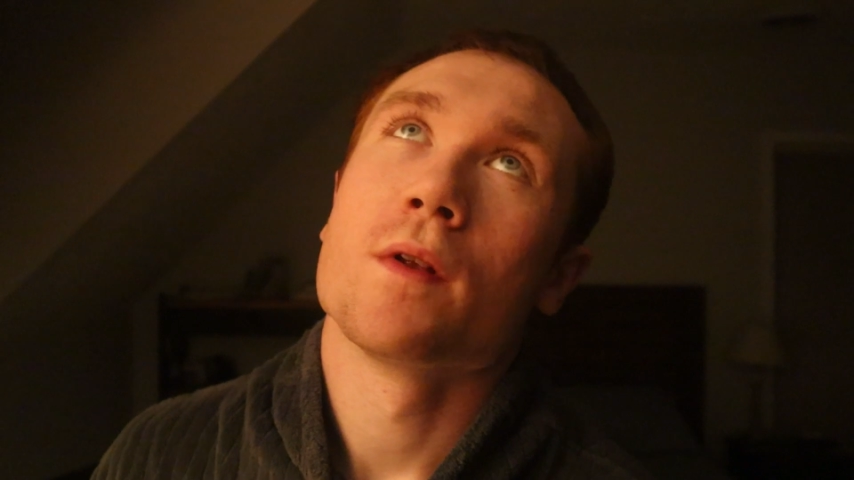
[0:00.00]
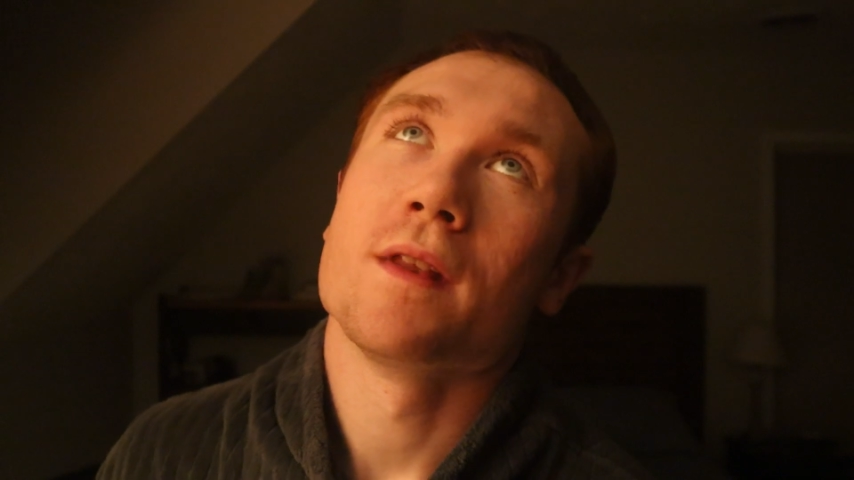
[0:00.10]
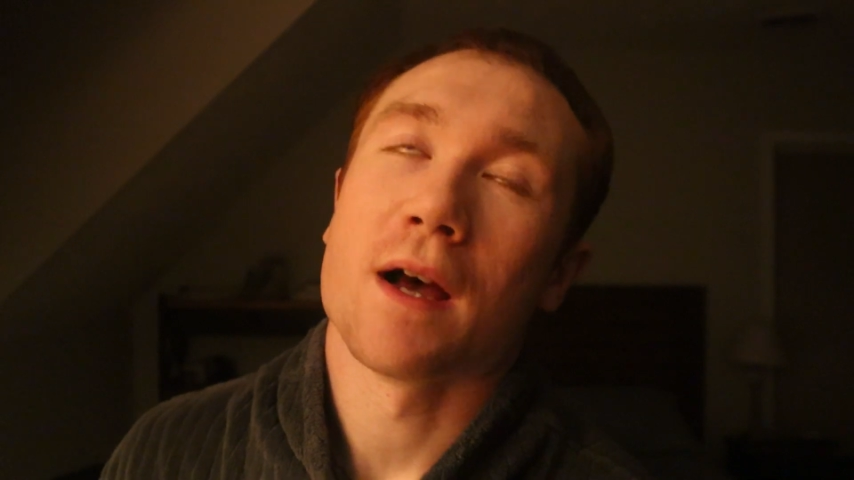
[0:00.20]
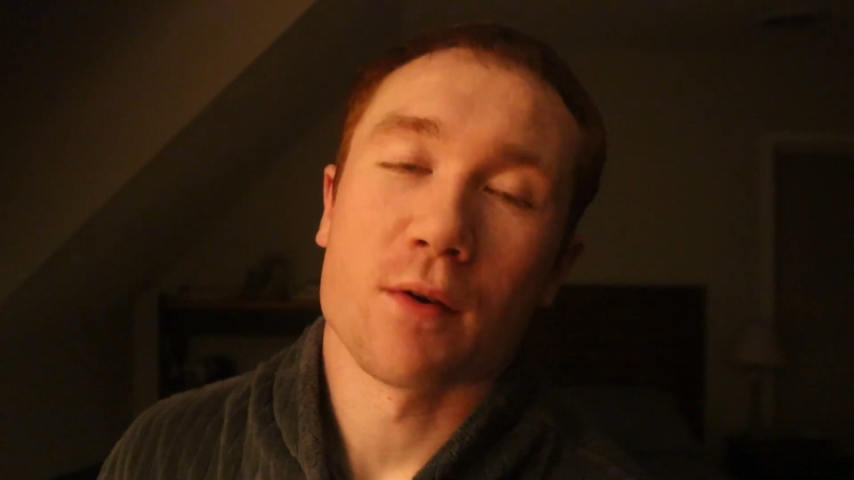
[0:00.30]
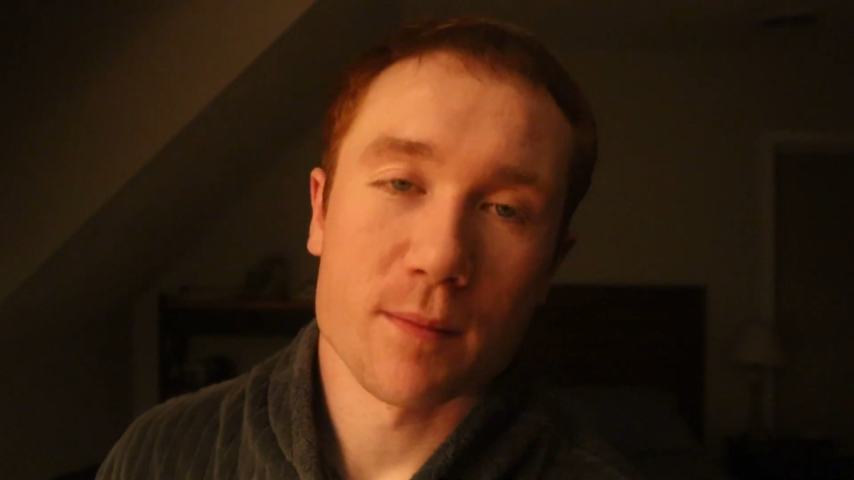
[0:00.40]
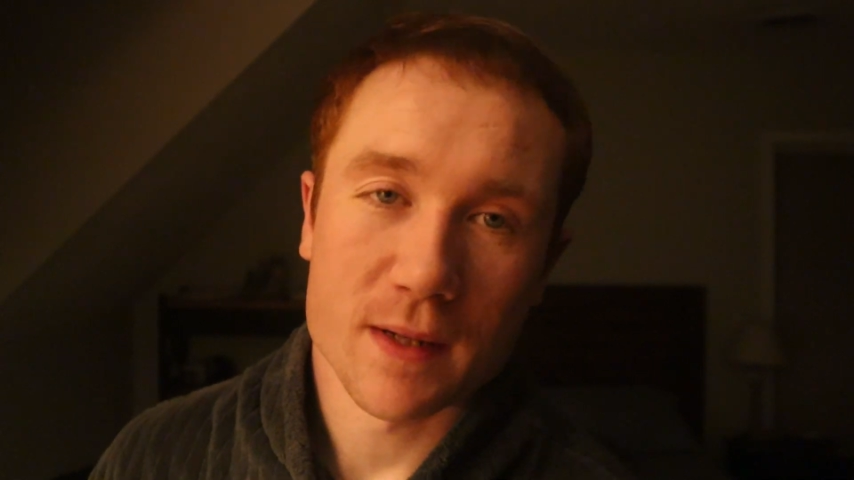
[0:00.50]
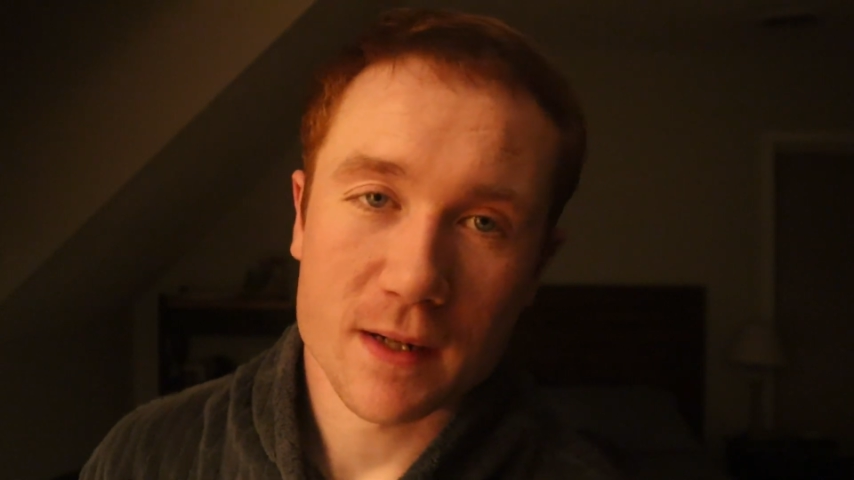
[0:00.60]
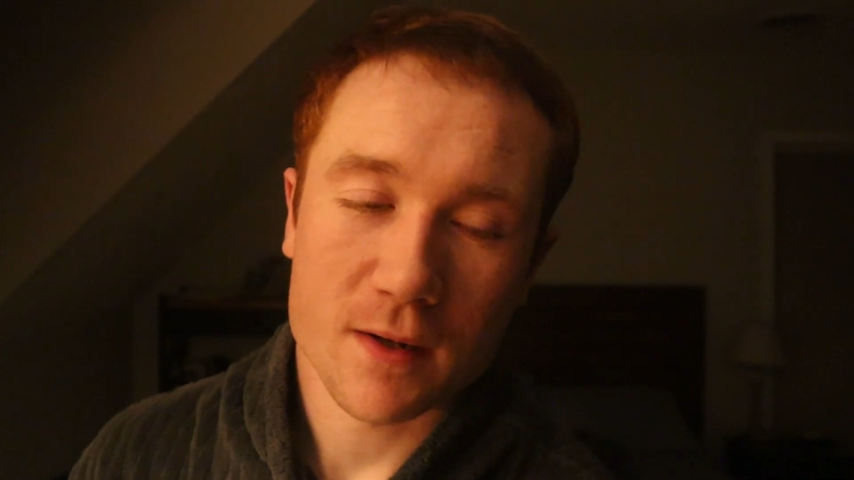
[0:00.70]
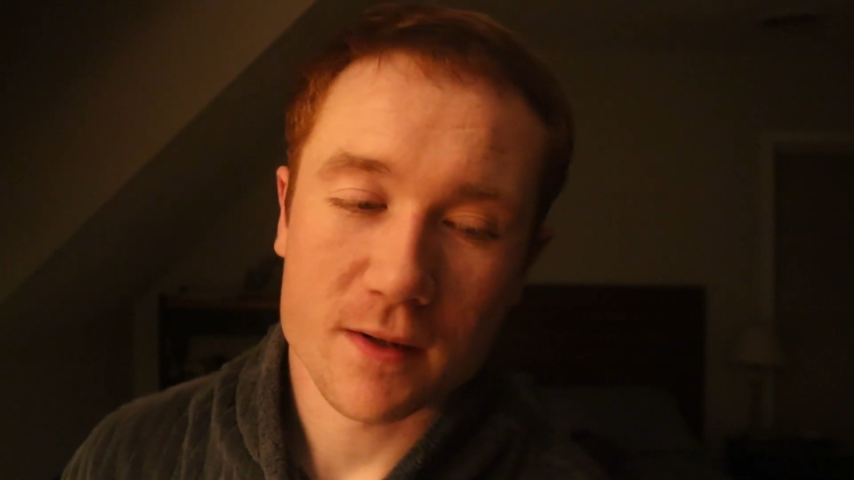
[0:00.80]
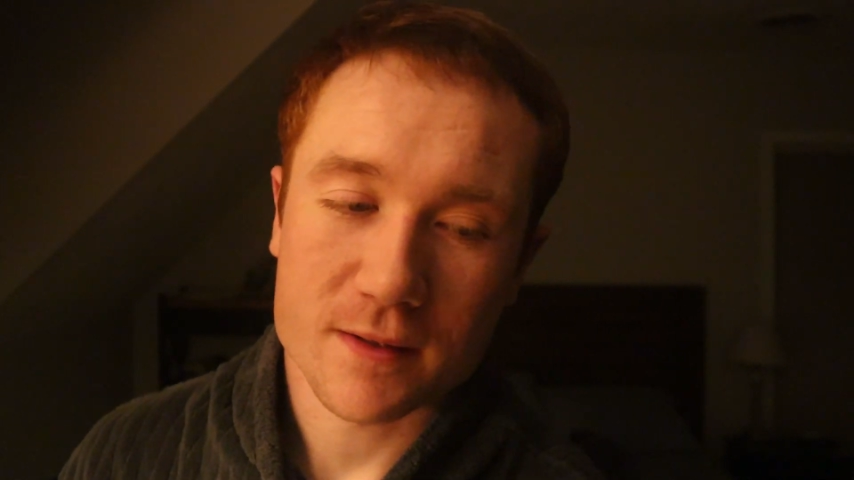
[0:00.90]
That would have been
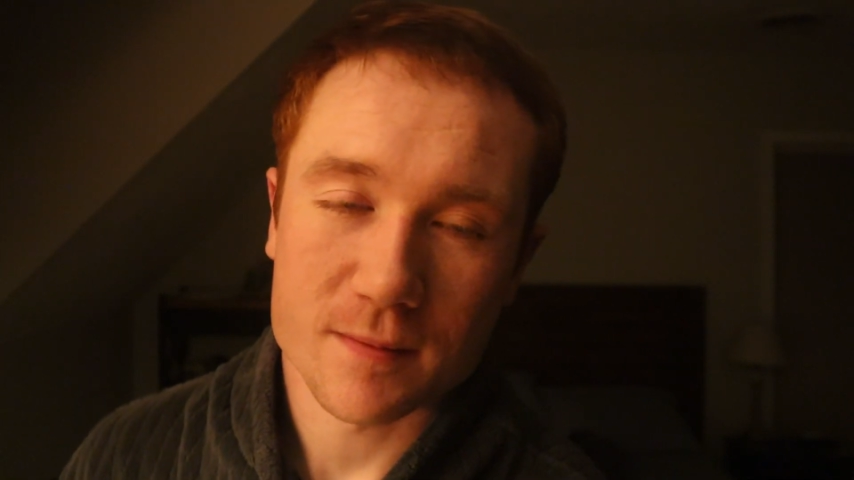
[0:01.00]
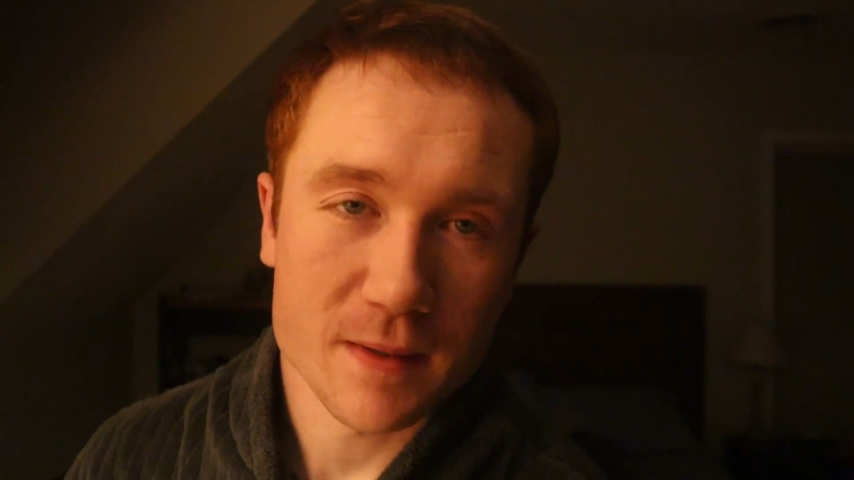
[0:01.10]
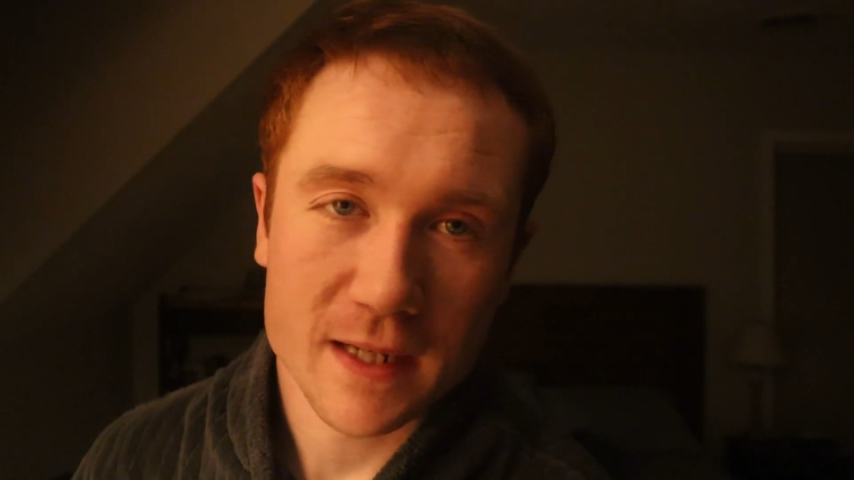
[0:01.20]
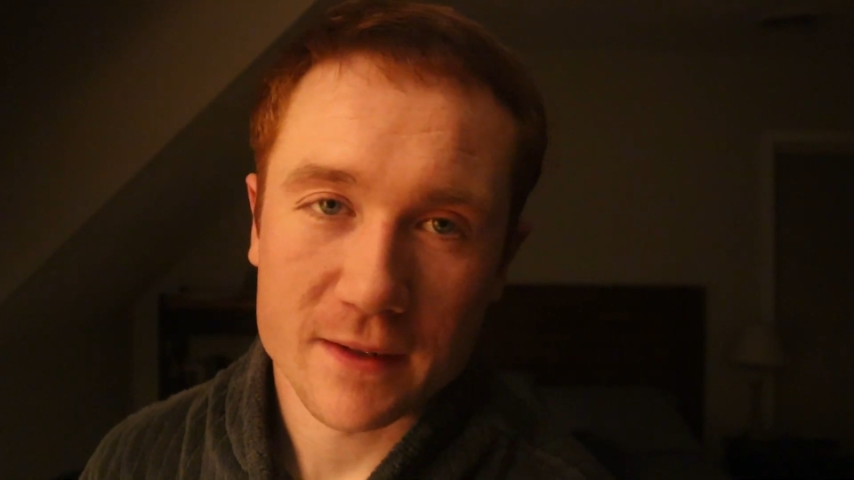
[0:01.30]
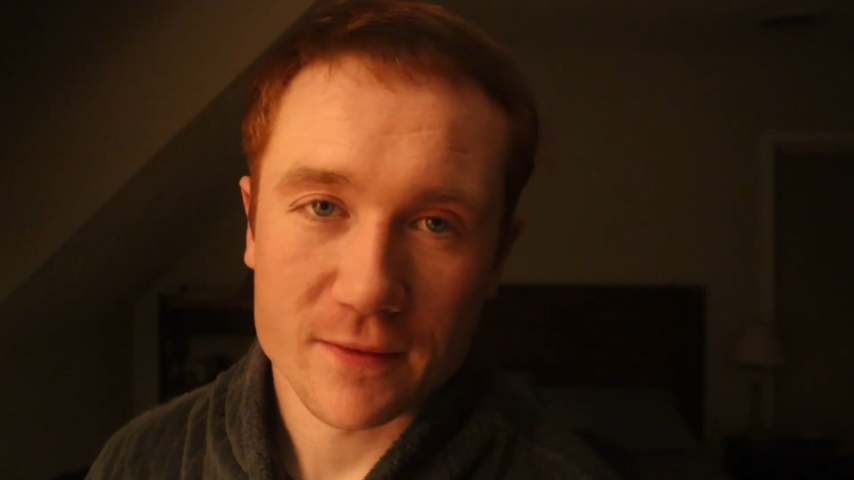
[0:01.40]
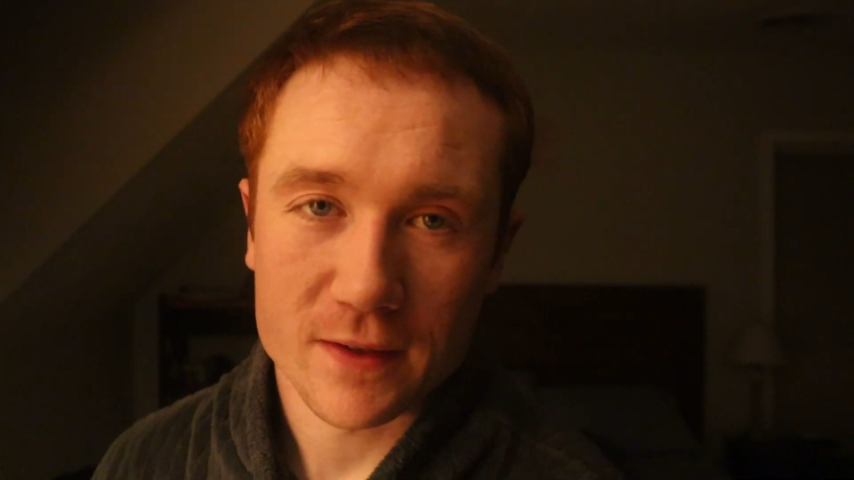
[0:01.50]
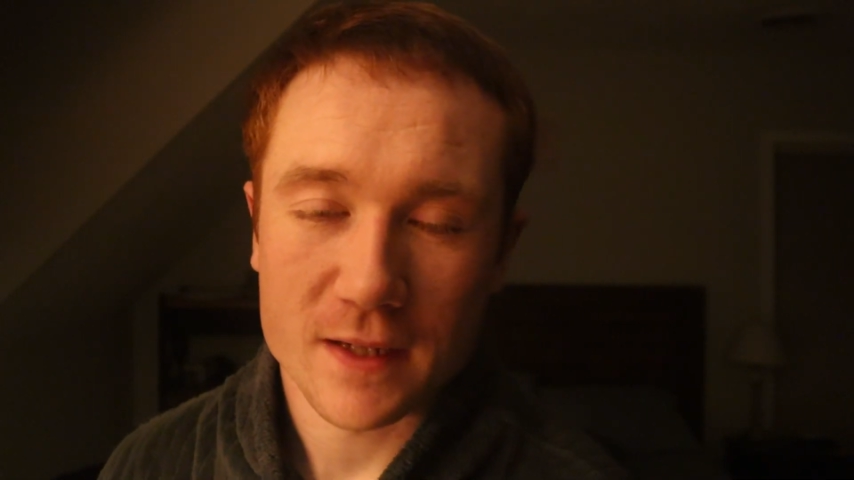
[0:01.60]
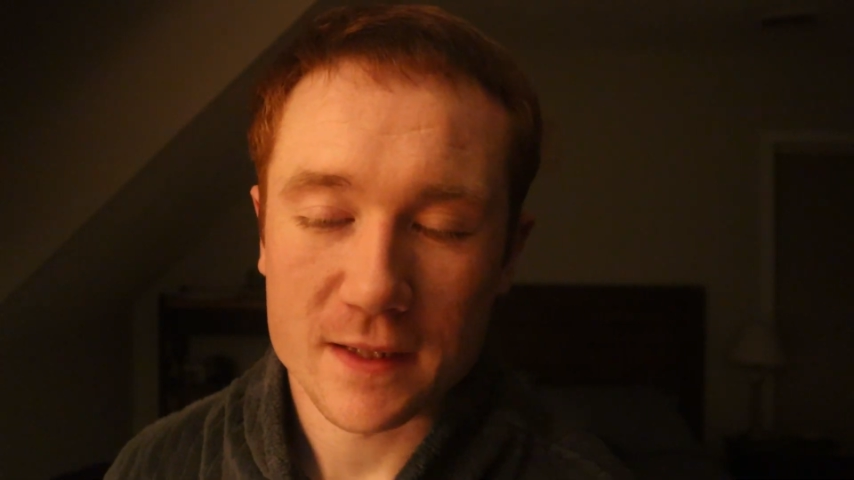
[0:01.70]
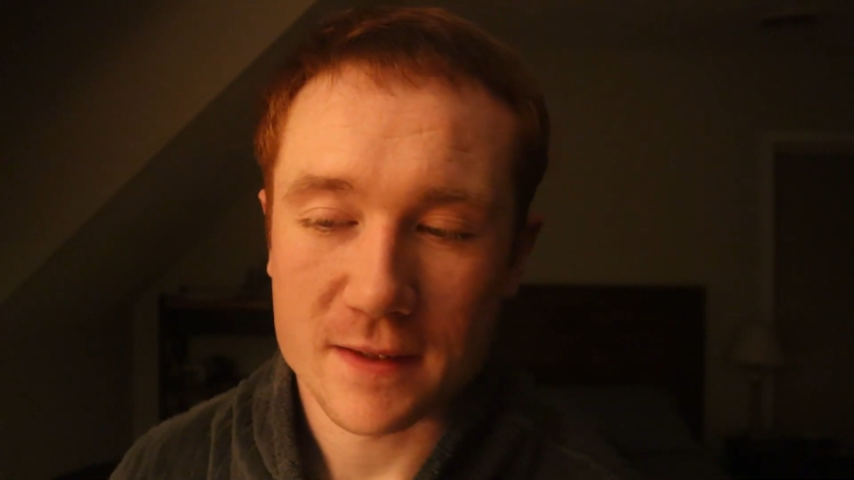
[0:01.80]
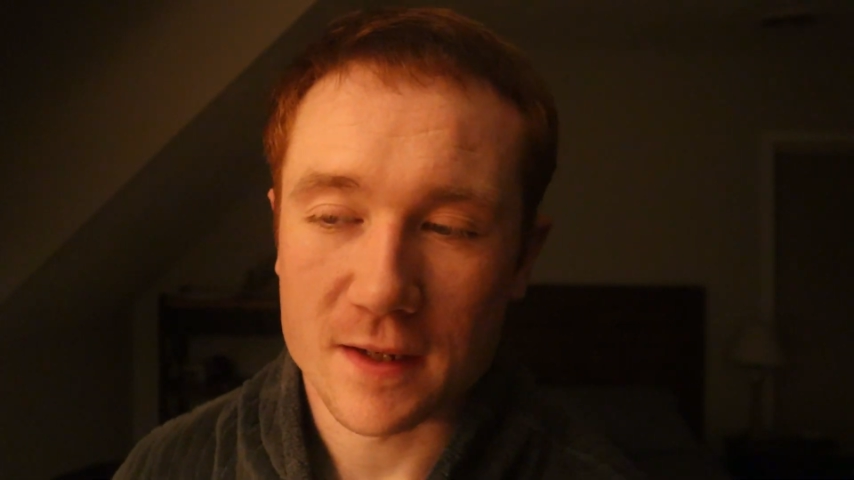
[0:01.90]
awesome. I ain't even gonna
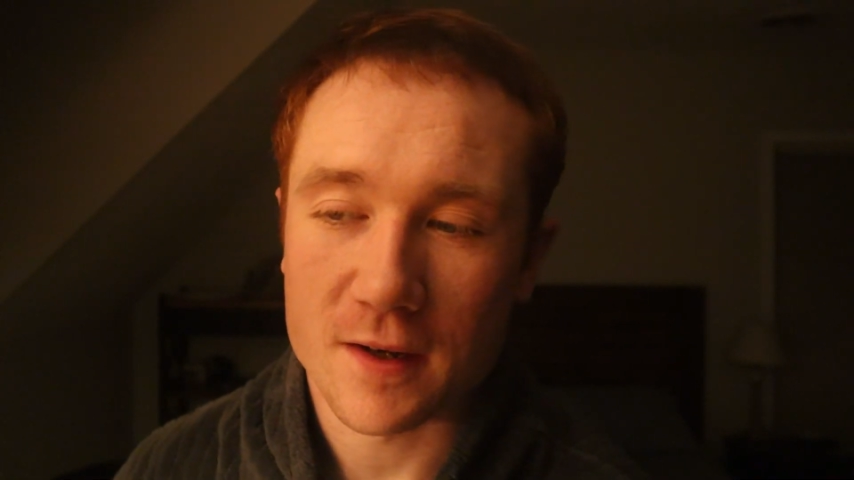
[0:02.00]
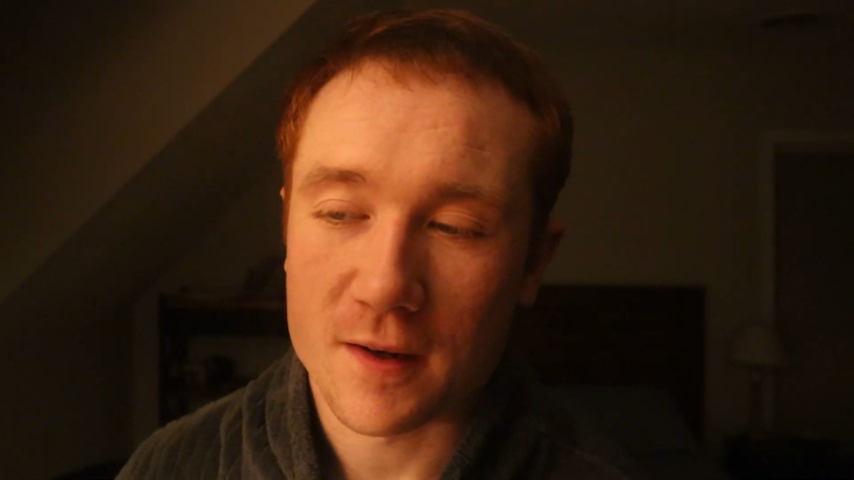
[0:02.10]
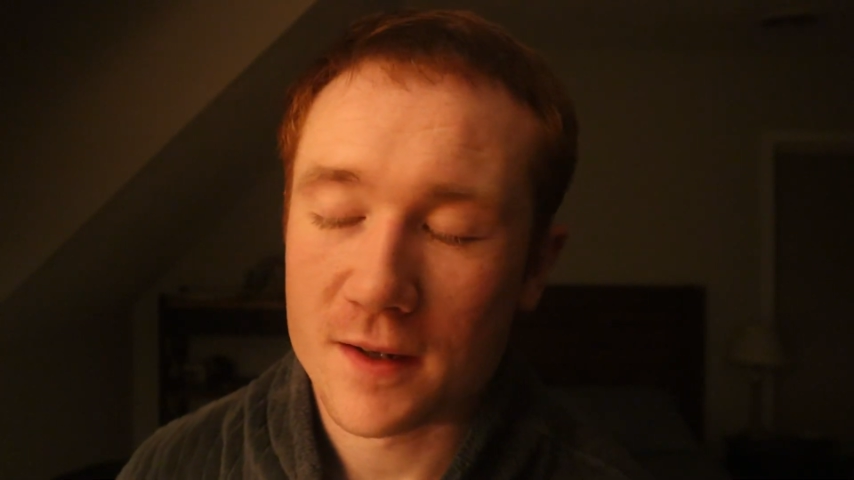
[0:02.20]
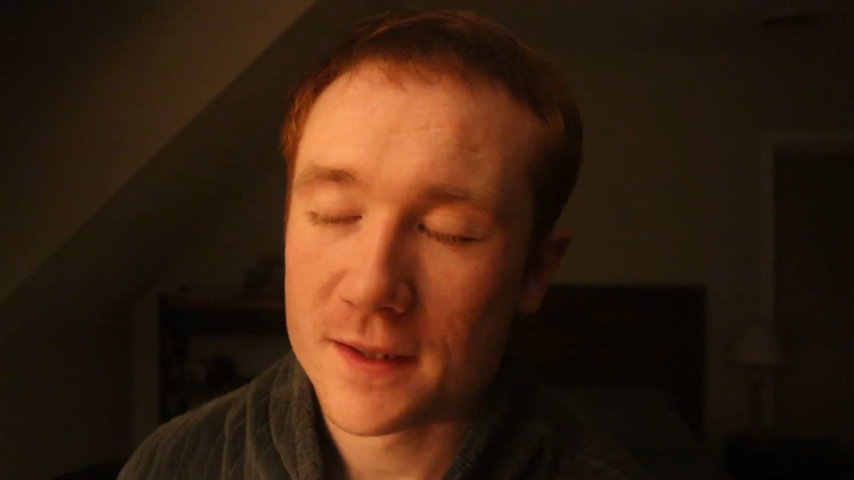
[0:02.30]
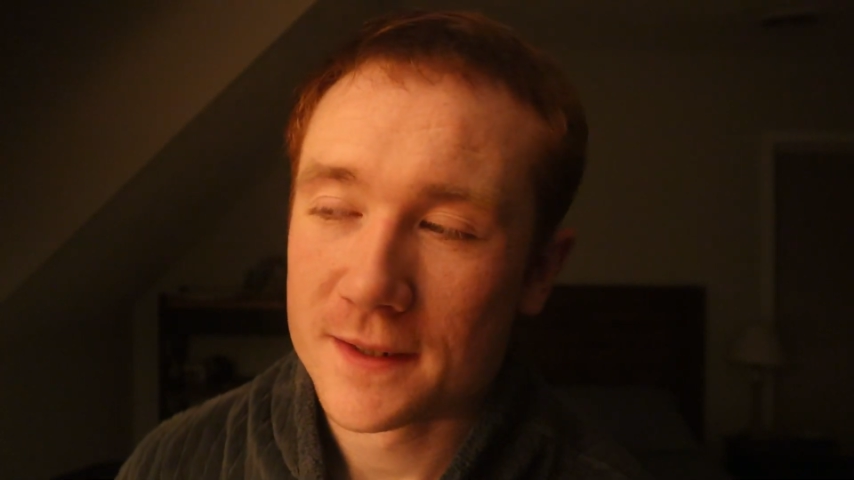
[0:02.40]
lie to y'all.